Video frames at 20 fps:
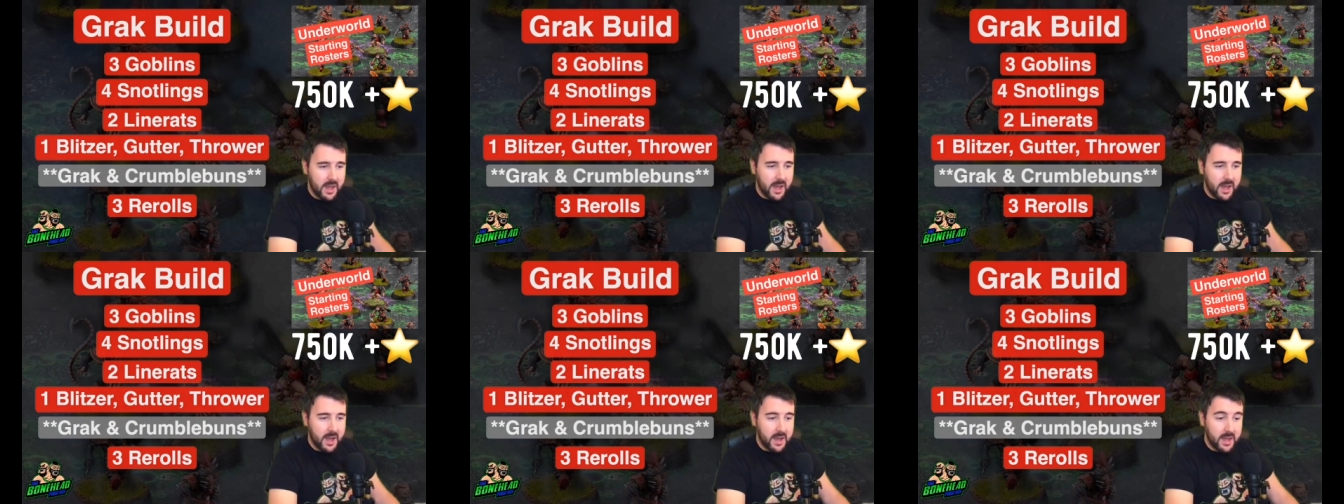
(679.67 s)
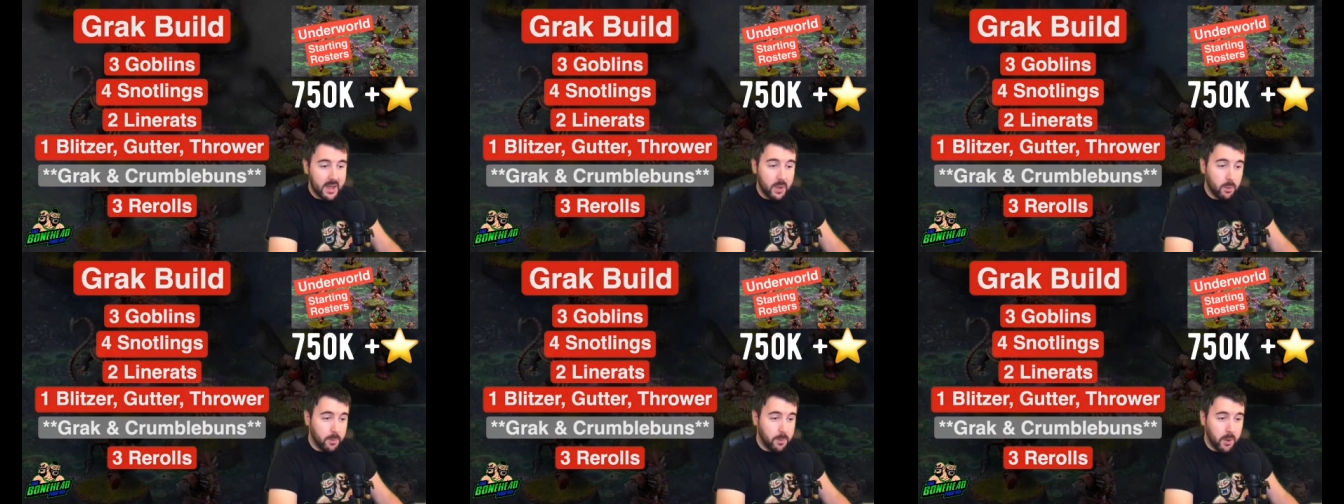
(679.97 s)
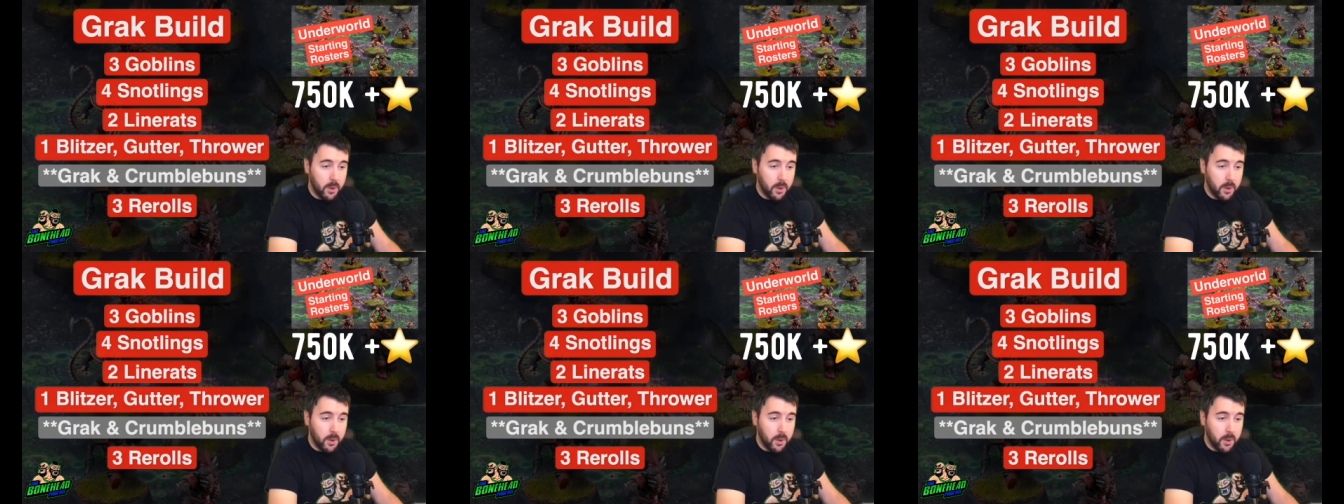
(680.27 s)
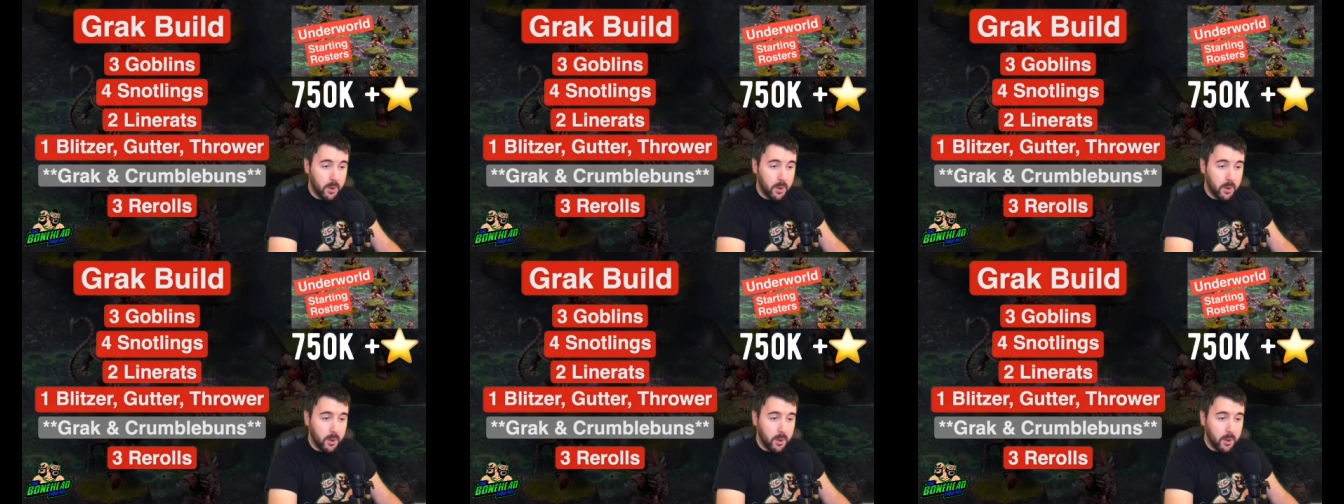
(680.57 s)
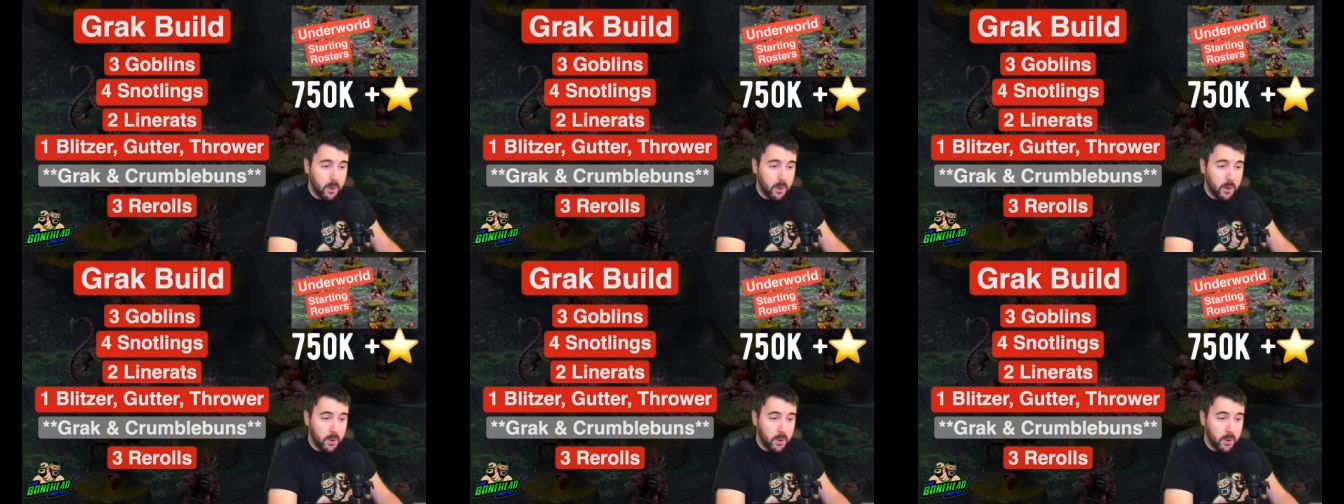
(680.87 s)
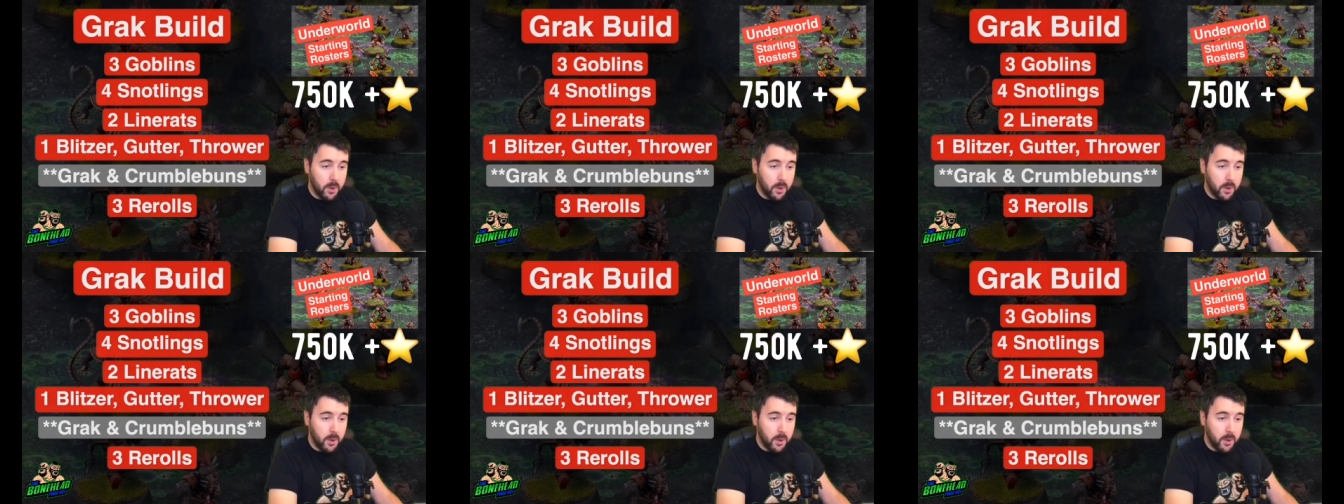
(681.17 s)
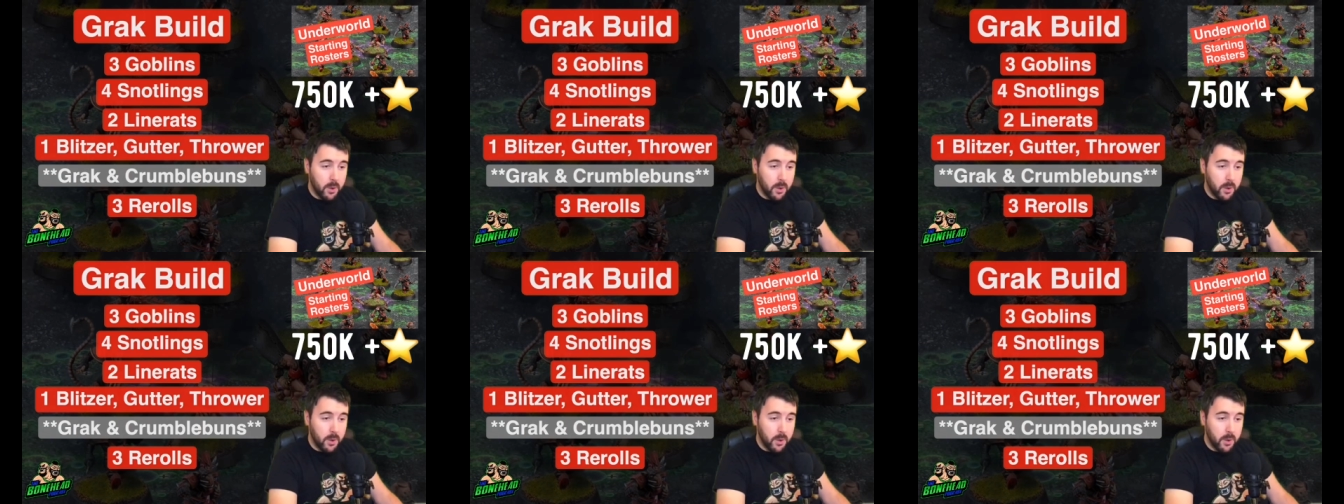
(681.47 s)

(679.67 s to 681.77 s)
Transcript: uh, it will pop you to 14 players.